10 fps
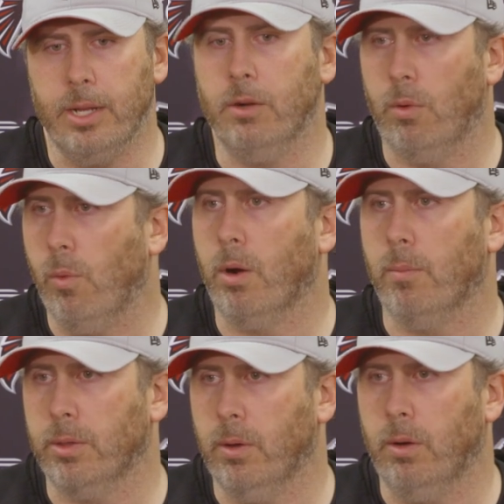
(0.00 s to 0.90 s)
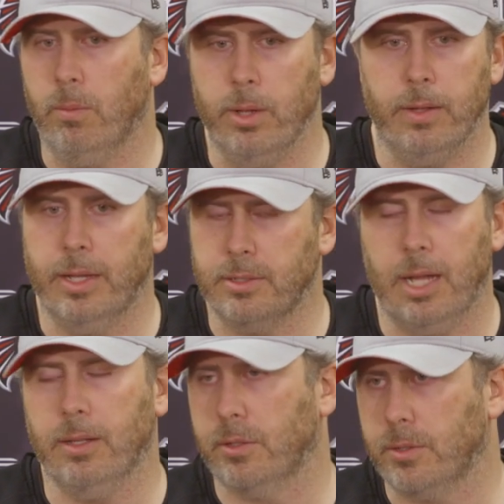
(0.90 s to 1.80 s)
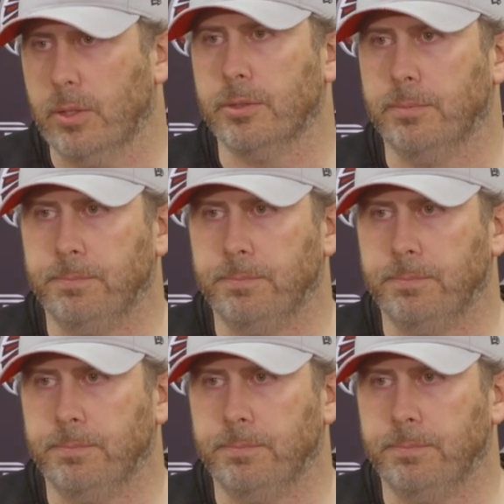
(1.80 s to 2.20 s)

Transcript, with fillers: we need to reward them with a home win. That's not lost on us.